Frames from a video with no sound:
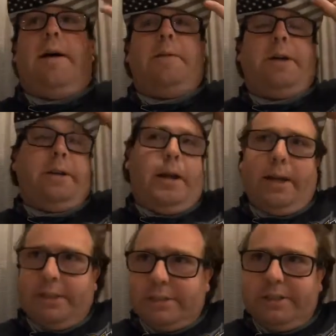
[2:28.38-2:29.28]
I mean,
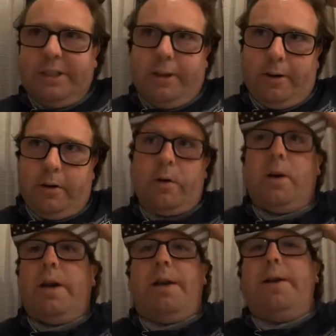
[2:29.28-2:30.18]
I can sit
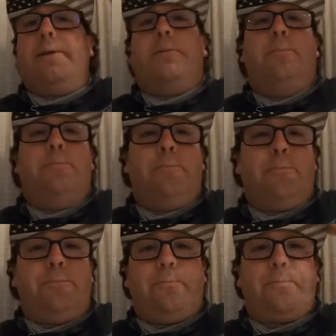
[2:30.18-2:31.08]
there and
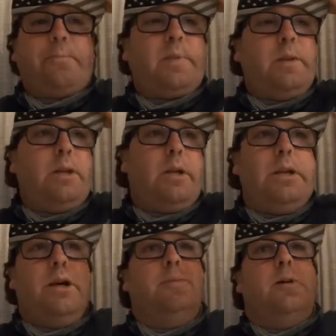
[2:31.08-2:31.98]

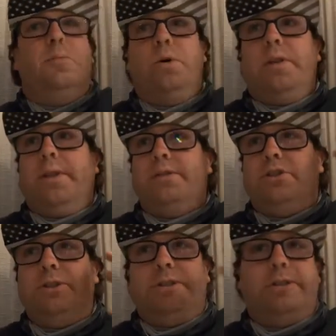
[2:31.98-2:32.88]
come up
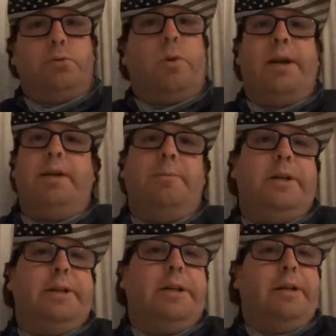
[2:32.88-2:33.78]
with just a
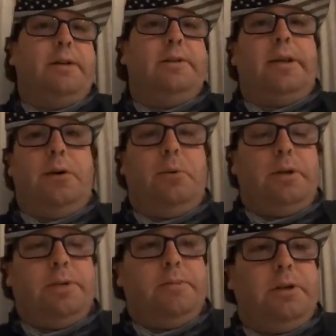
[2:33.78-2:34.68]
random idea that I
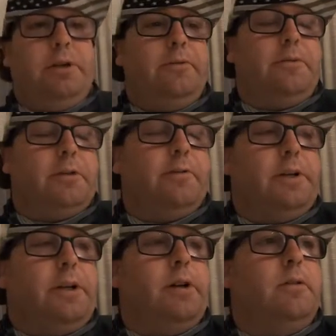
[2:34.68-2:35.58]
want to do for a
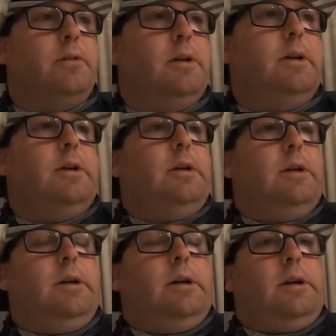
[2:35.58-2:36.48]
video.
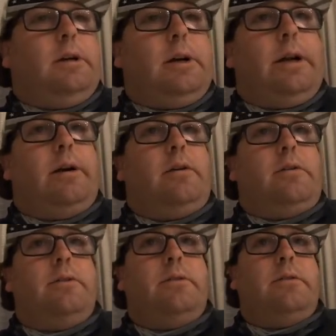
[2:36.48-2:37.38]

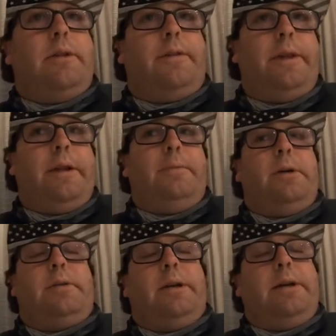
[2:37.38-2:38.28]
Now, the thing
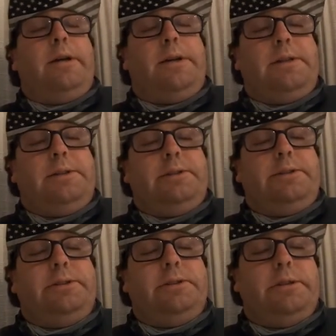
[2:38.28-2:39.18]
about that
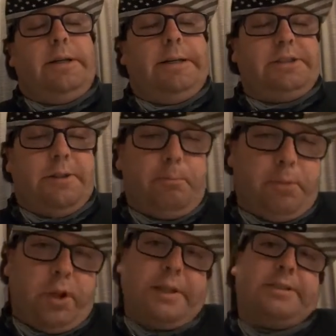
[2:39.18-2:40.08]
is, it's a
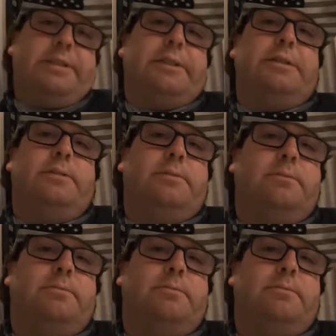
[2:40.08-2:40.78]
blessing,